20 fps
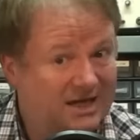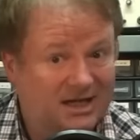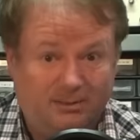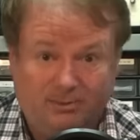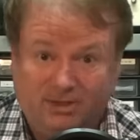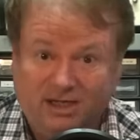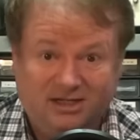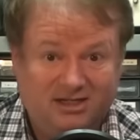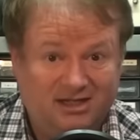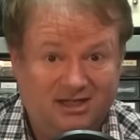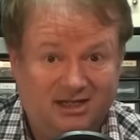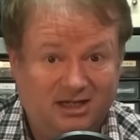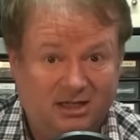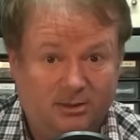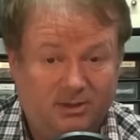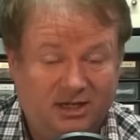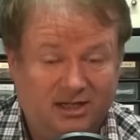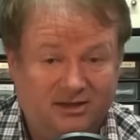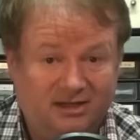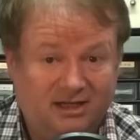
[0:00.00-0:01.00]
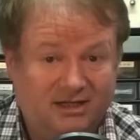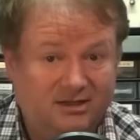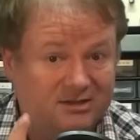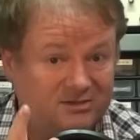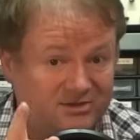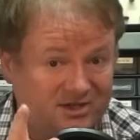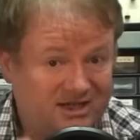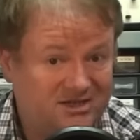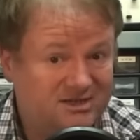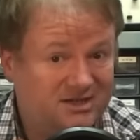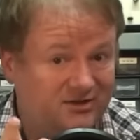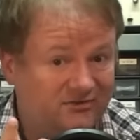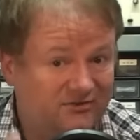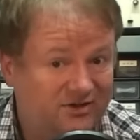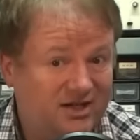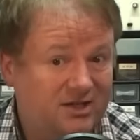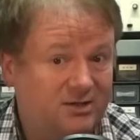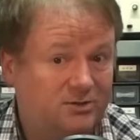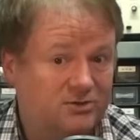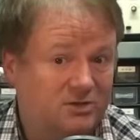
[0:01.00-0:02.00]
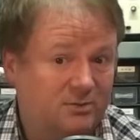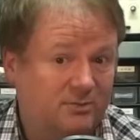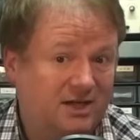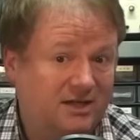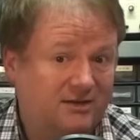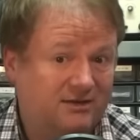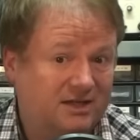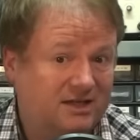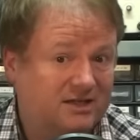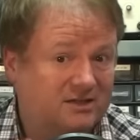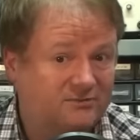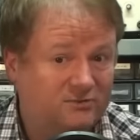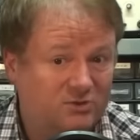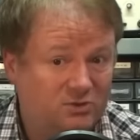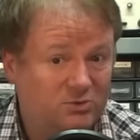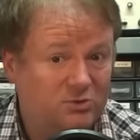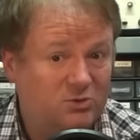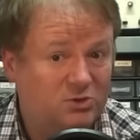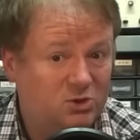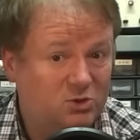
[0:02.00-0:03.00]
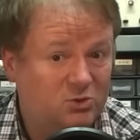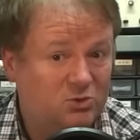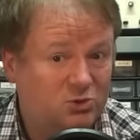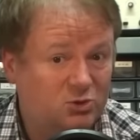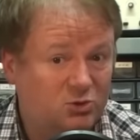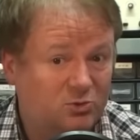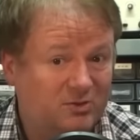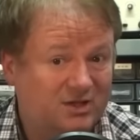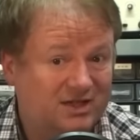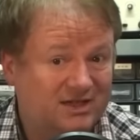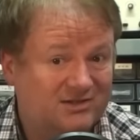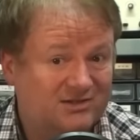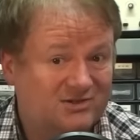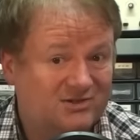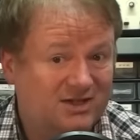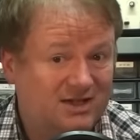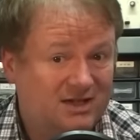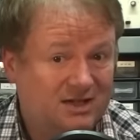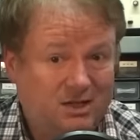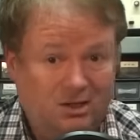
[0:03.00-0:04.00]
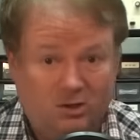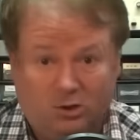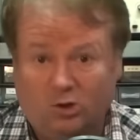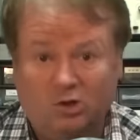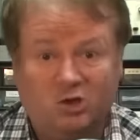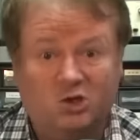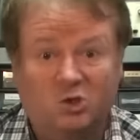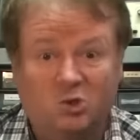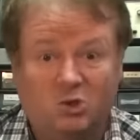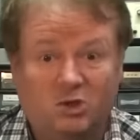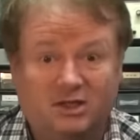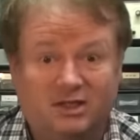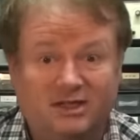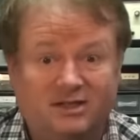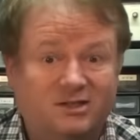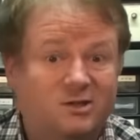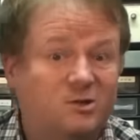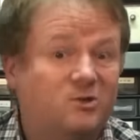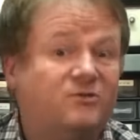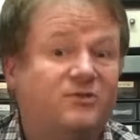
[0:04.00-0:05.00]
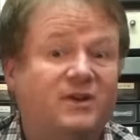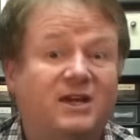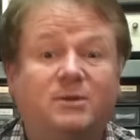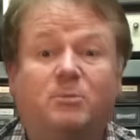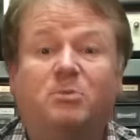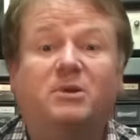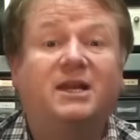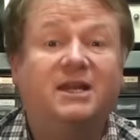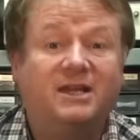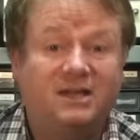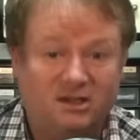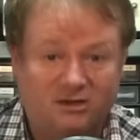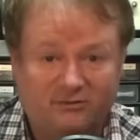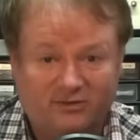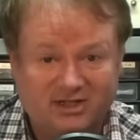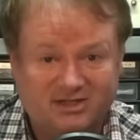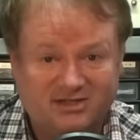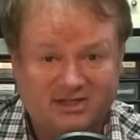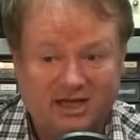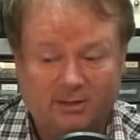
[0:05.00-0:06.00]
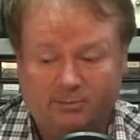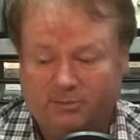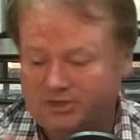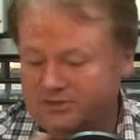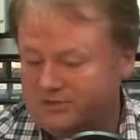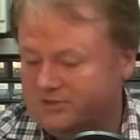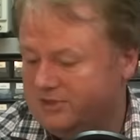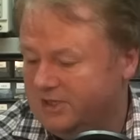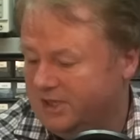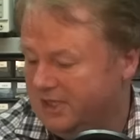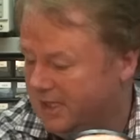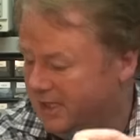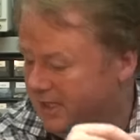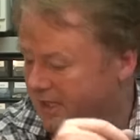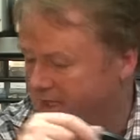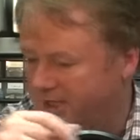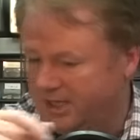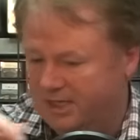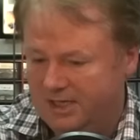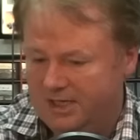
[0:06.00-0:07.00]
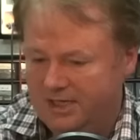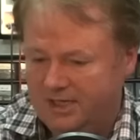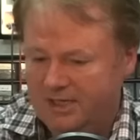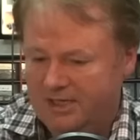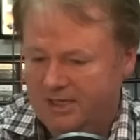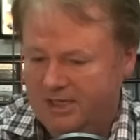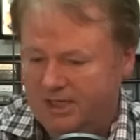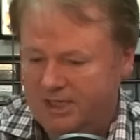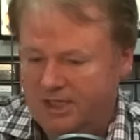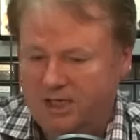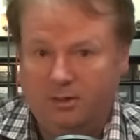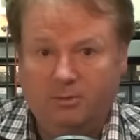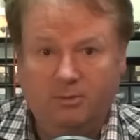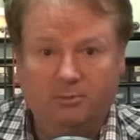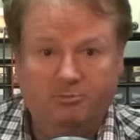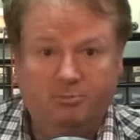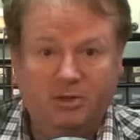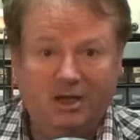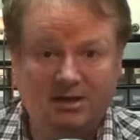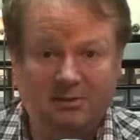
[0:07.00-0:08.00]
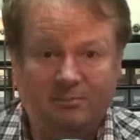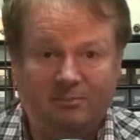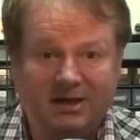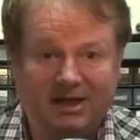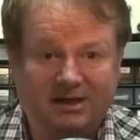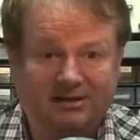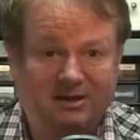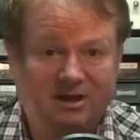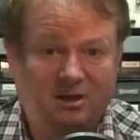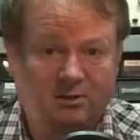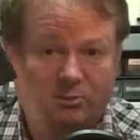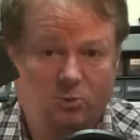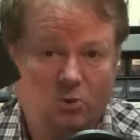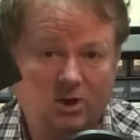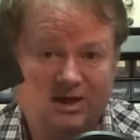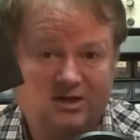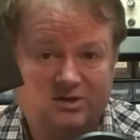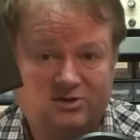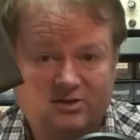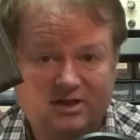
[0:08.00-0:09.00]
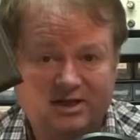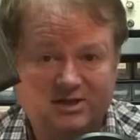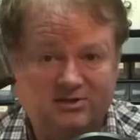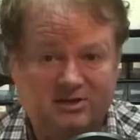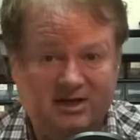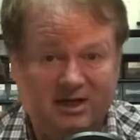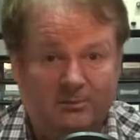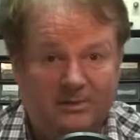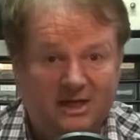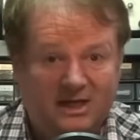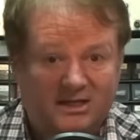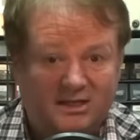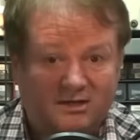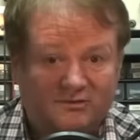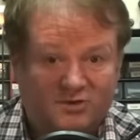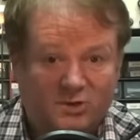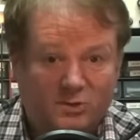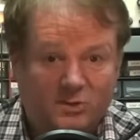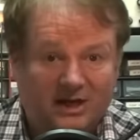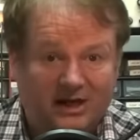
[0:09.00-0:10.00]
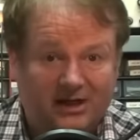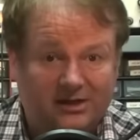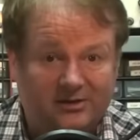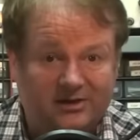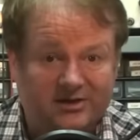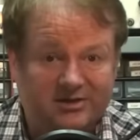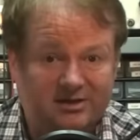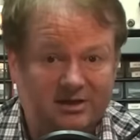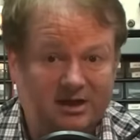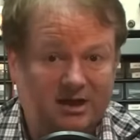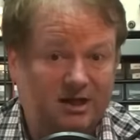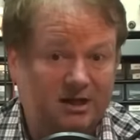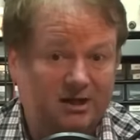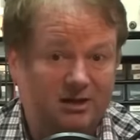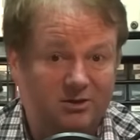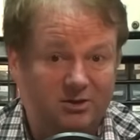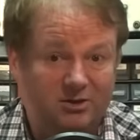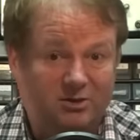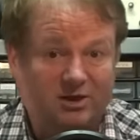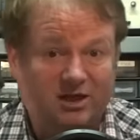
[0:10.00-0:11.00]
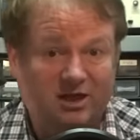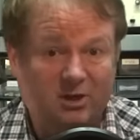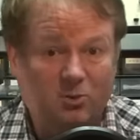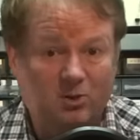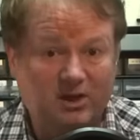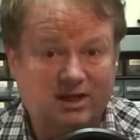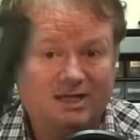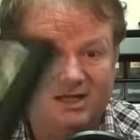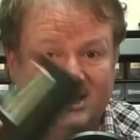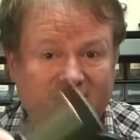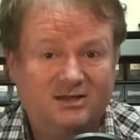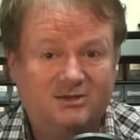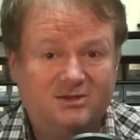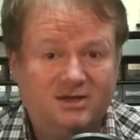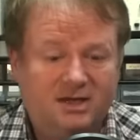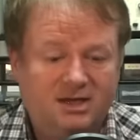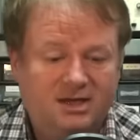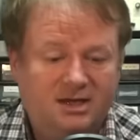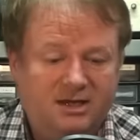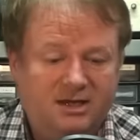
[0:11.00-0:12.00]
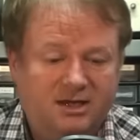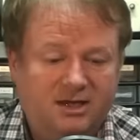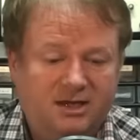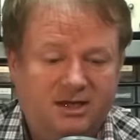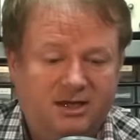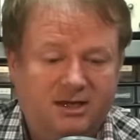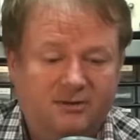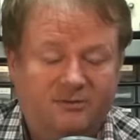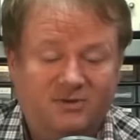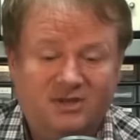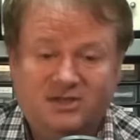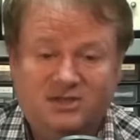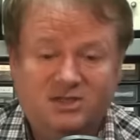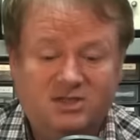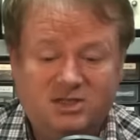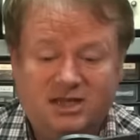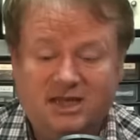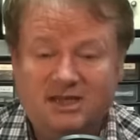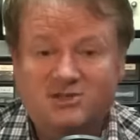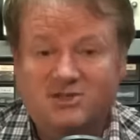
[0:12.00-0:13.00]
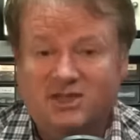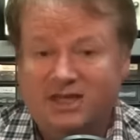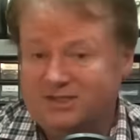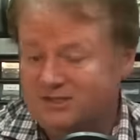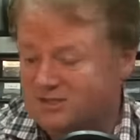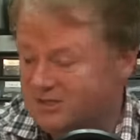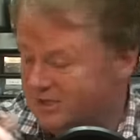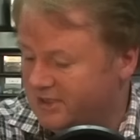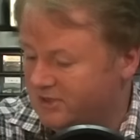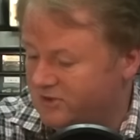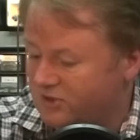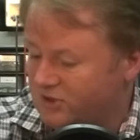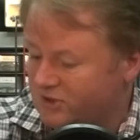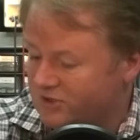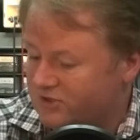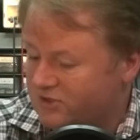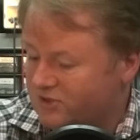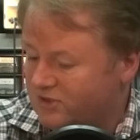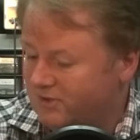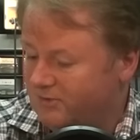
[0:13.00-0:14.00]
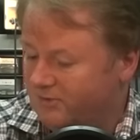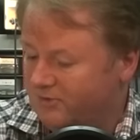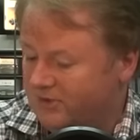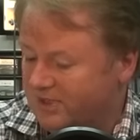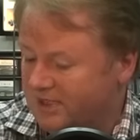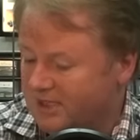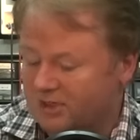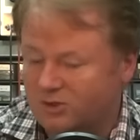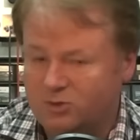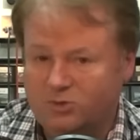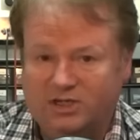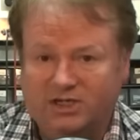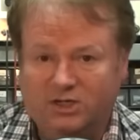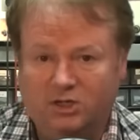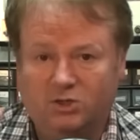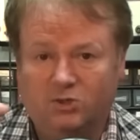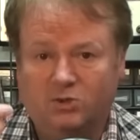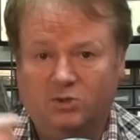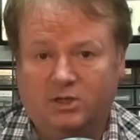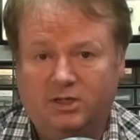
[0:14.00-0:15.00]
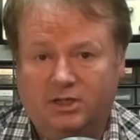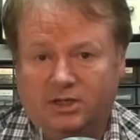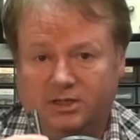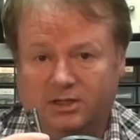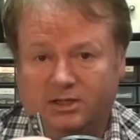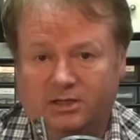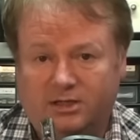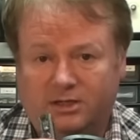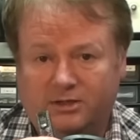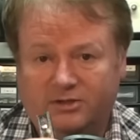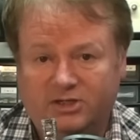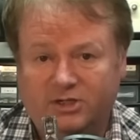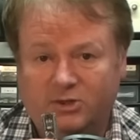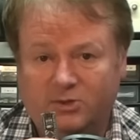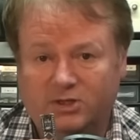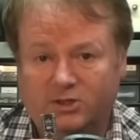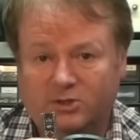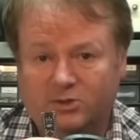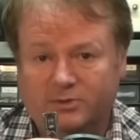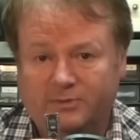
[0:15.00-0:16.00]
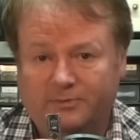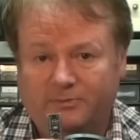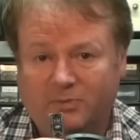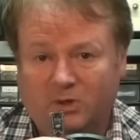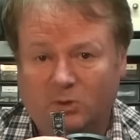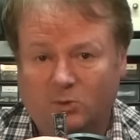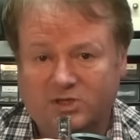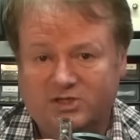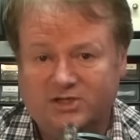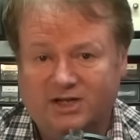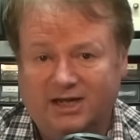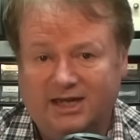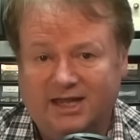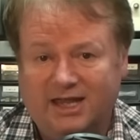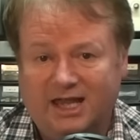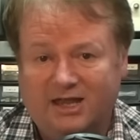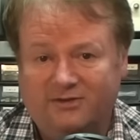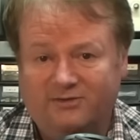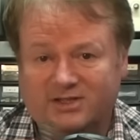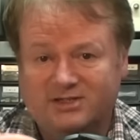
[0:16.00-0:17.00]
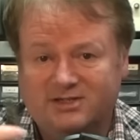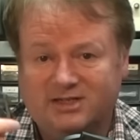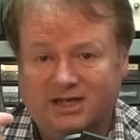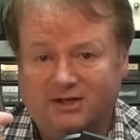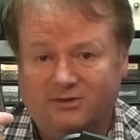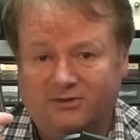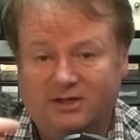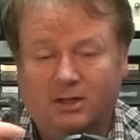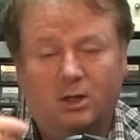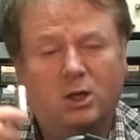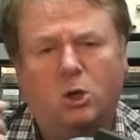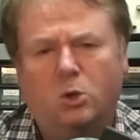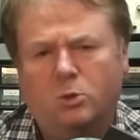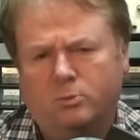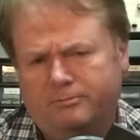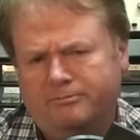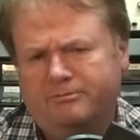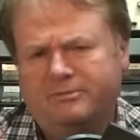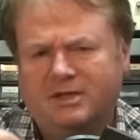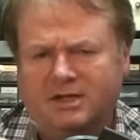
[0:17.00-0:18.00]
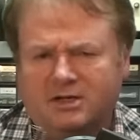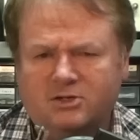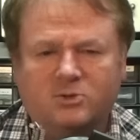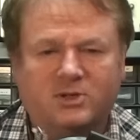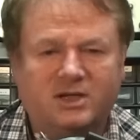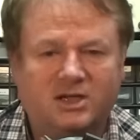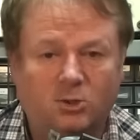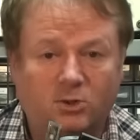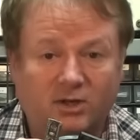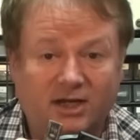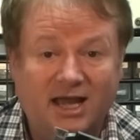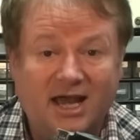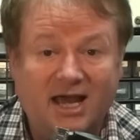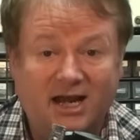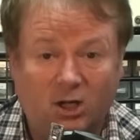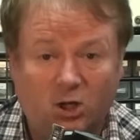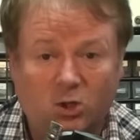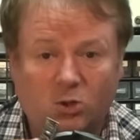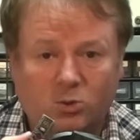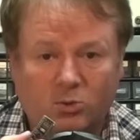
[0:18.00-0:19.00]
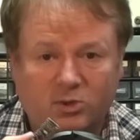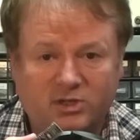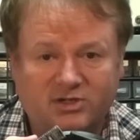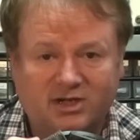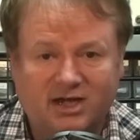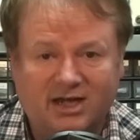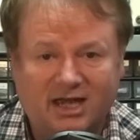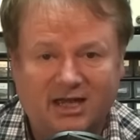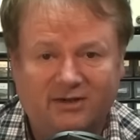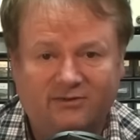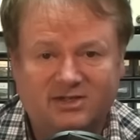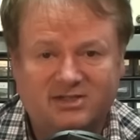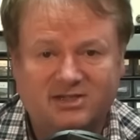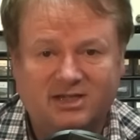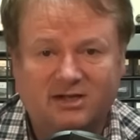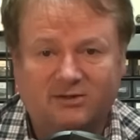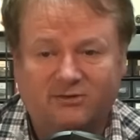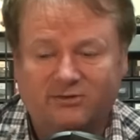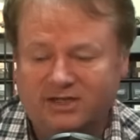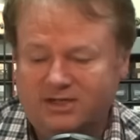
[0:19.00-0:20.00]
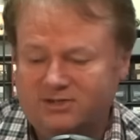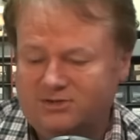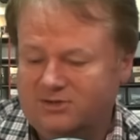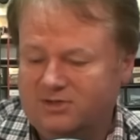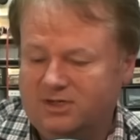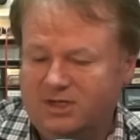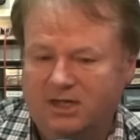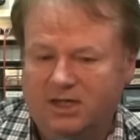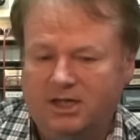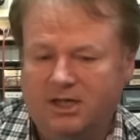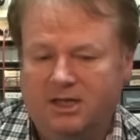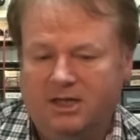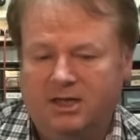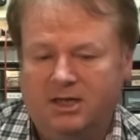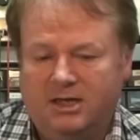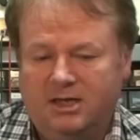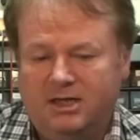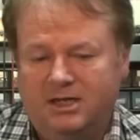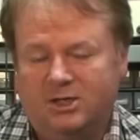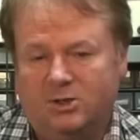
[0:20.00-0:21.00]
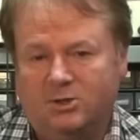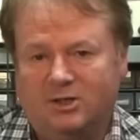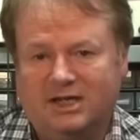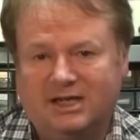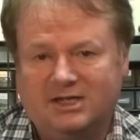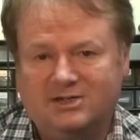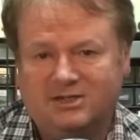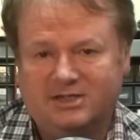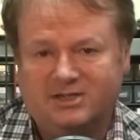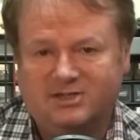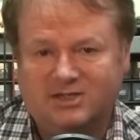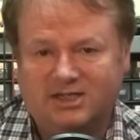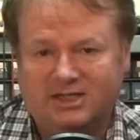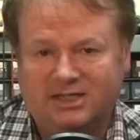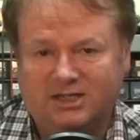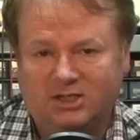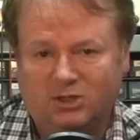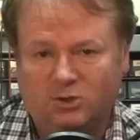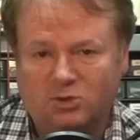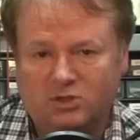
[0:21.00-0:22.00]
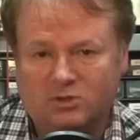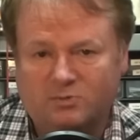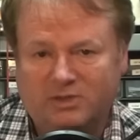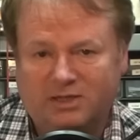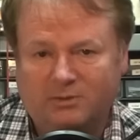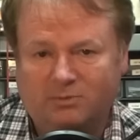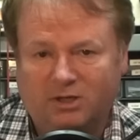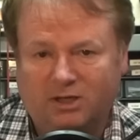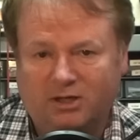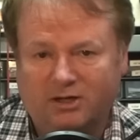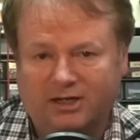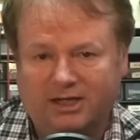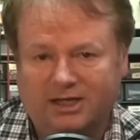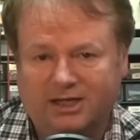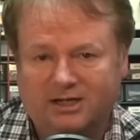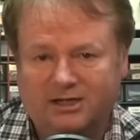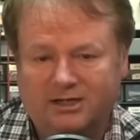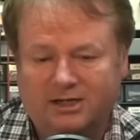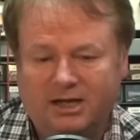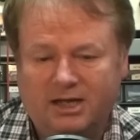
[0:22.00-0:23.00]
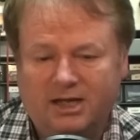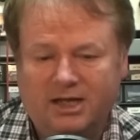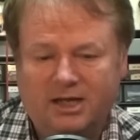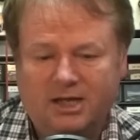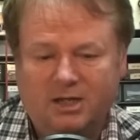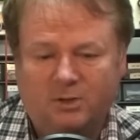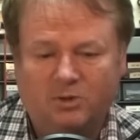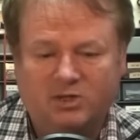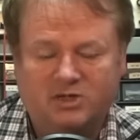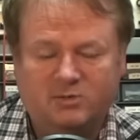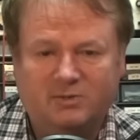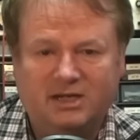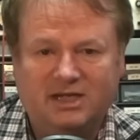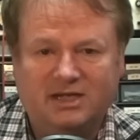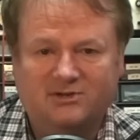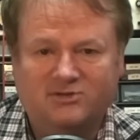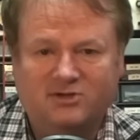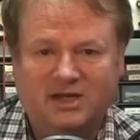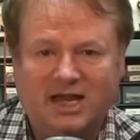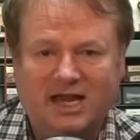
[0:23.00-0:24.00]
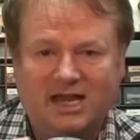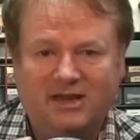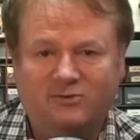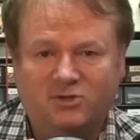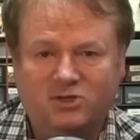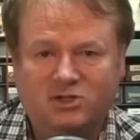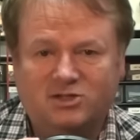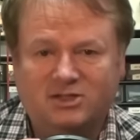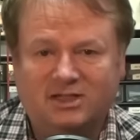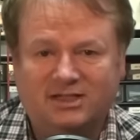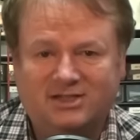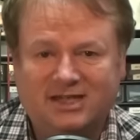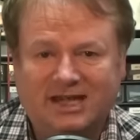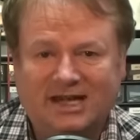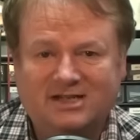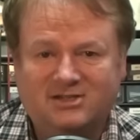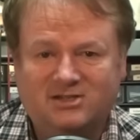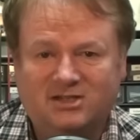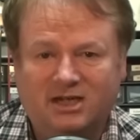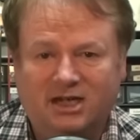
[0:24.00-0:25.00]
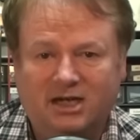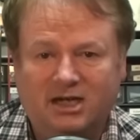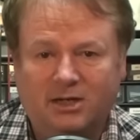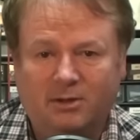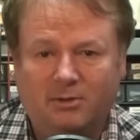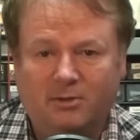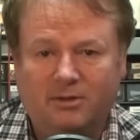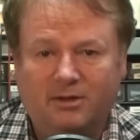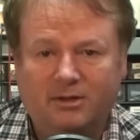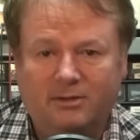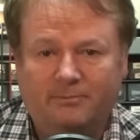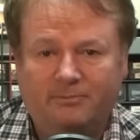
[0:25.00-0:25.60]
And I'm not kidding about that. There's actually videos about that if you YouTube this or Google it, and you'll find plenty of examples. But back to the weather station I made in a few hours and during a weekend. This is essentially just the Arduino Uno, which I have inside of, no, the Arduino Nano, which I have inside of this. You can actually see the USB plug here, which means I've just attached a